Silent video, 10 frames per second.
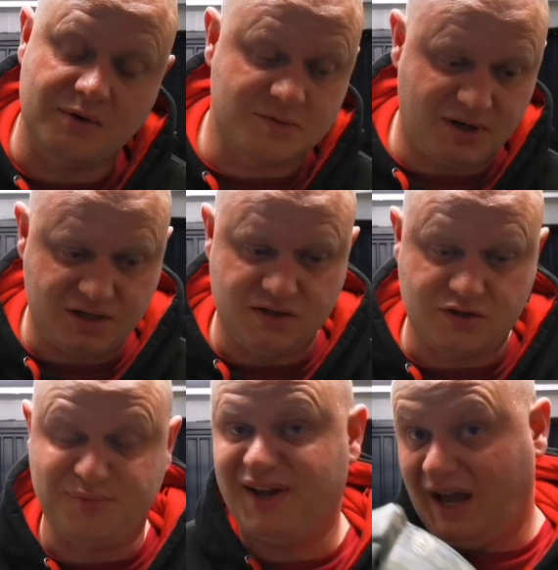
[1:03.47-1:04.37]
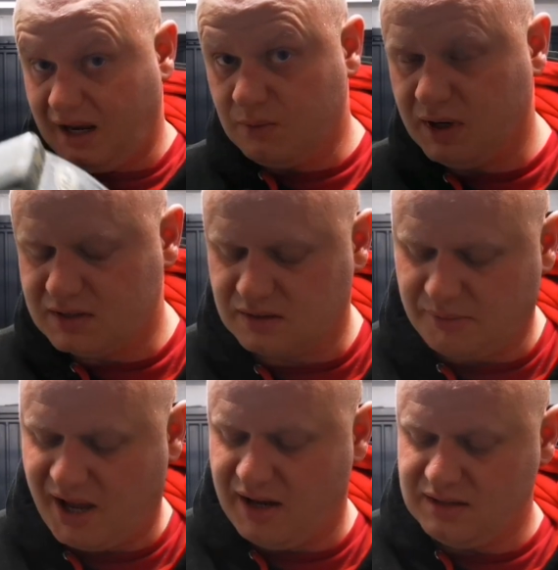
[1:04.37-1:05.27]
especially in summer and winter,
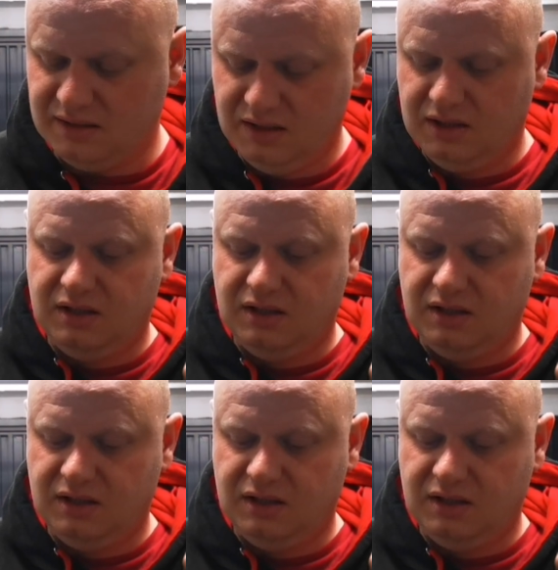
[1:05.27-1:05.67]
mind,